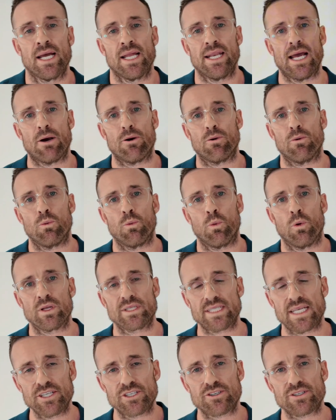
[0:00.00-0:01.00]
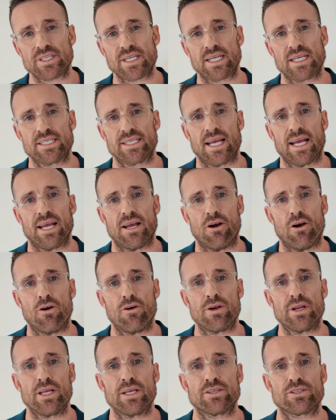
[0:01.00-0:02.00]
Now, what's interesting is that
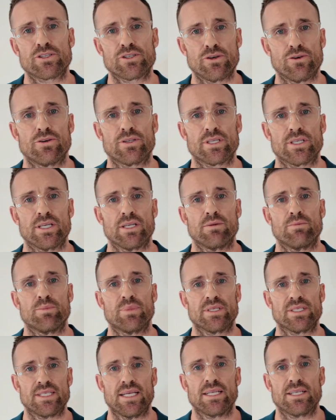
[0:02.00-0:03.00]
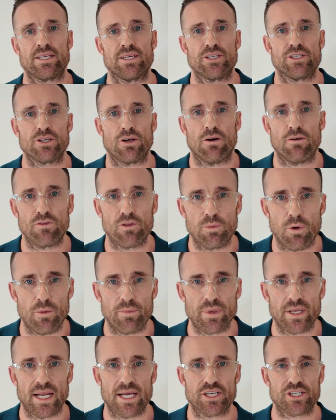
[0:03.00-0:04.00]
only a certain percentage of the
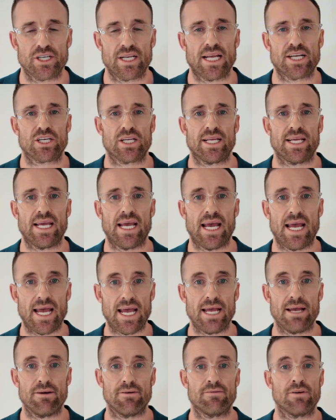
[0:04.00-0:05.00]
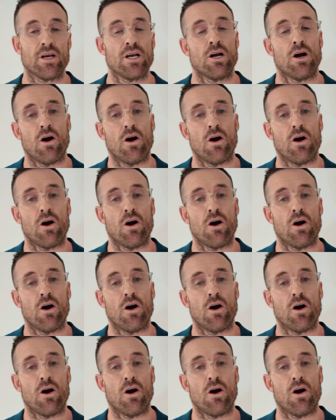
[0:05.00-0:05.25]
population actually have